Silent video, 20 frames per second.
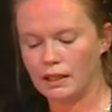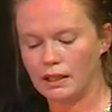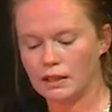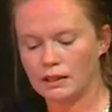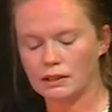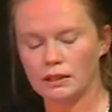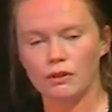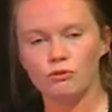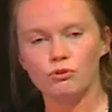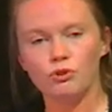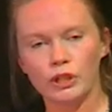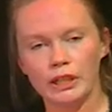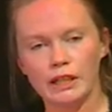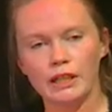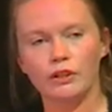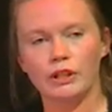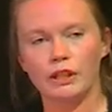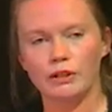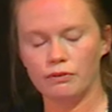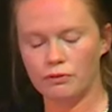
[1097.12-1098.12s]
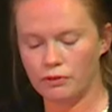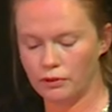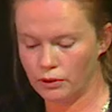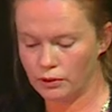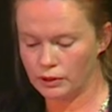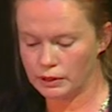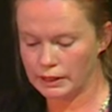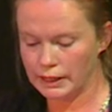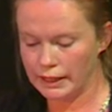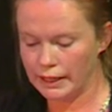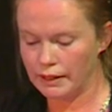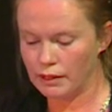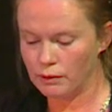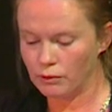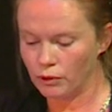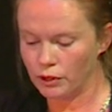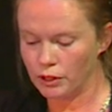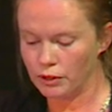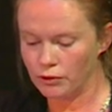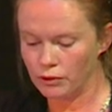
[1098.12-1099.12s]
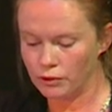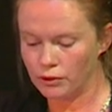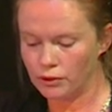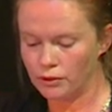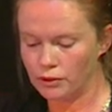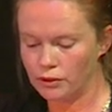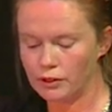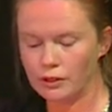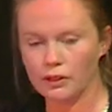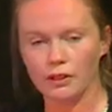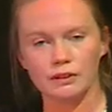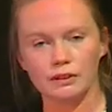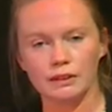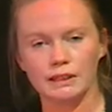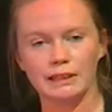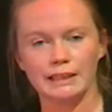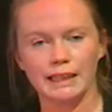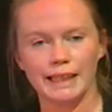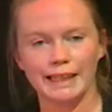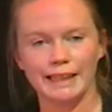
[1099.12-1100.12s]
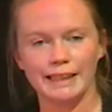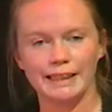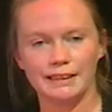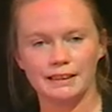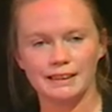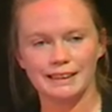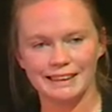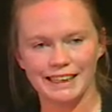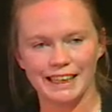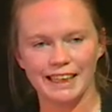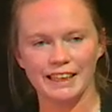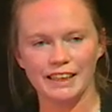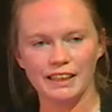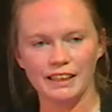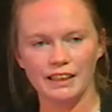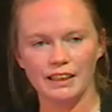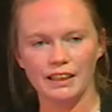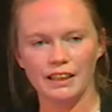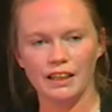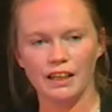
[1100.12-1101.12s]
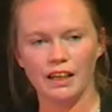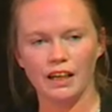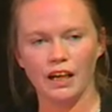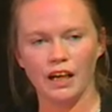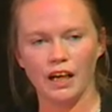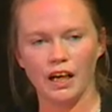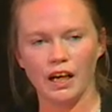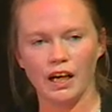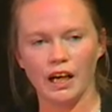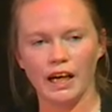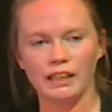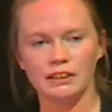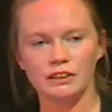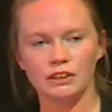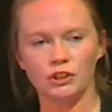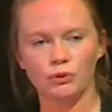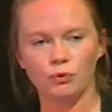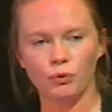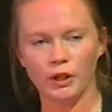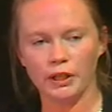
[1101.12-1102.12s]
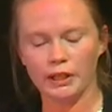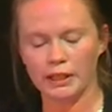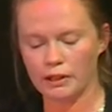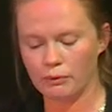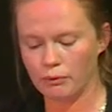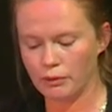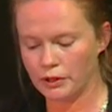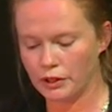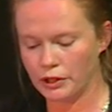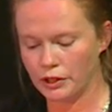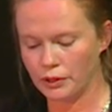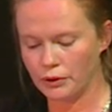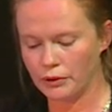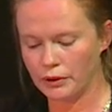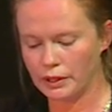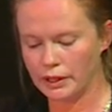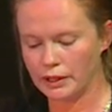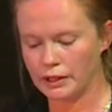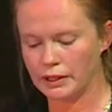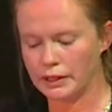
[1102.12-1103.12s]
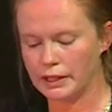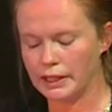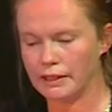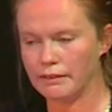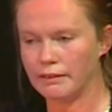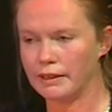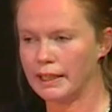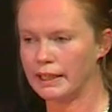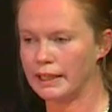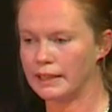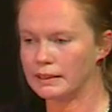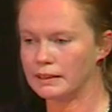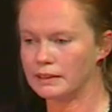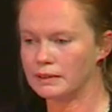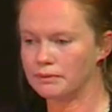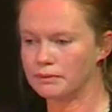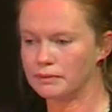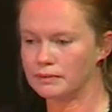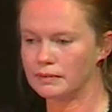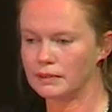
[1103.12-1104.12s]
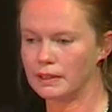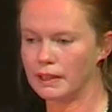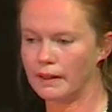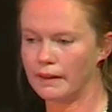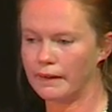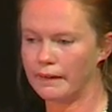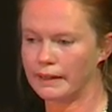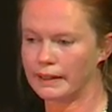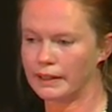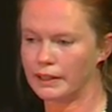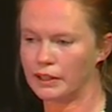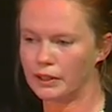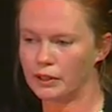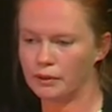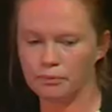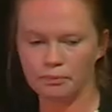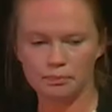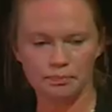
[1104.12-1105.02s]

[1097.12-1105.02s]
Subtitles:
So I'm really looking forward to hearing what you've all got to say today and to working with you in the year ahead. Thank you.